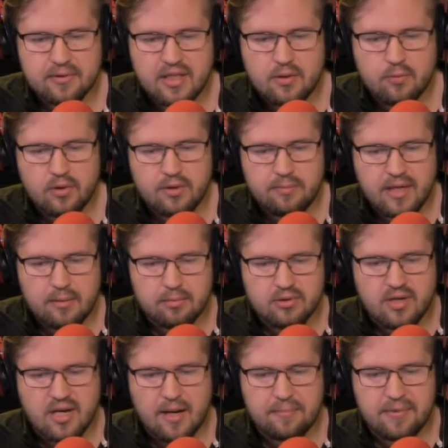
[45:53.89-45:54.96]
he wouldn't be able to
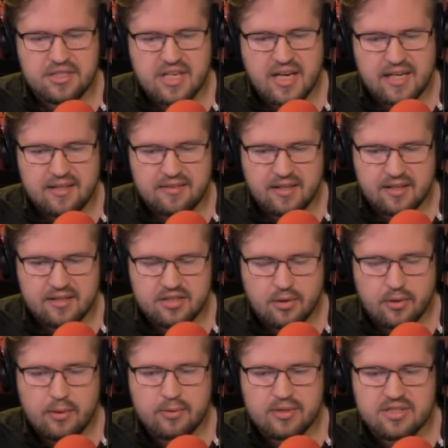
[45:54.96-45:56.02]
accomplish anything, so
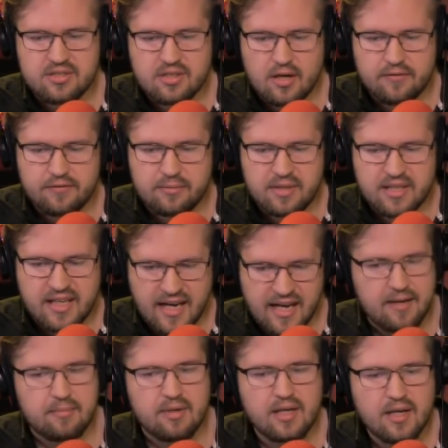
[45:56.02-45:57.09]
he would start from the
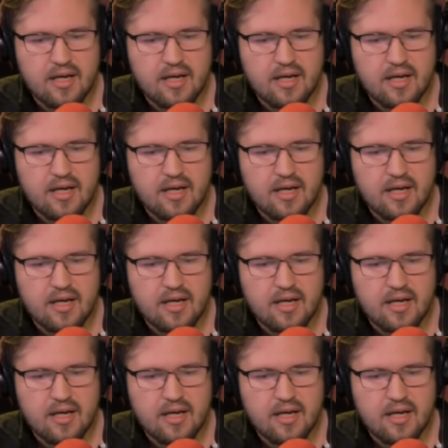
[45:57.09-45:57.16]
game.